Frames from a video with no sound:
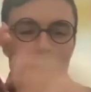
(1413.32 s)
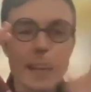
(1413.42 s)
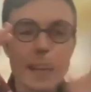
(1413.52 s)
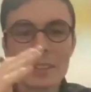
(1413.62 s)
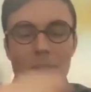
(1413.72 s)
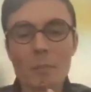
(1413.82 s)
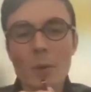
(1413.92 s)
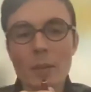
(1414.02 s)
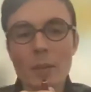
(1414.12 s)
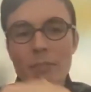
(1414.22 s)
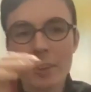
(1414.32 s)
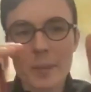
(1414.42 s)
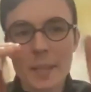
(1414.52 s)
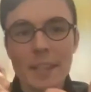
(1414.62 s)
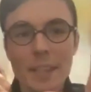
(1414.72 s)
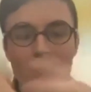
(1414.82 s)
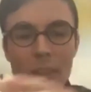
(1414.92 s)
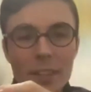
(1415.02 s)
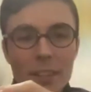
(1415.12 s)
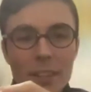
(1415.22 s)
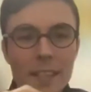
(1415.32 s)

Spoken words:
character from one film in another,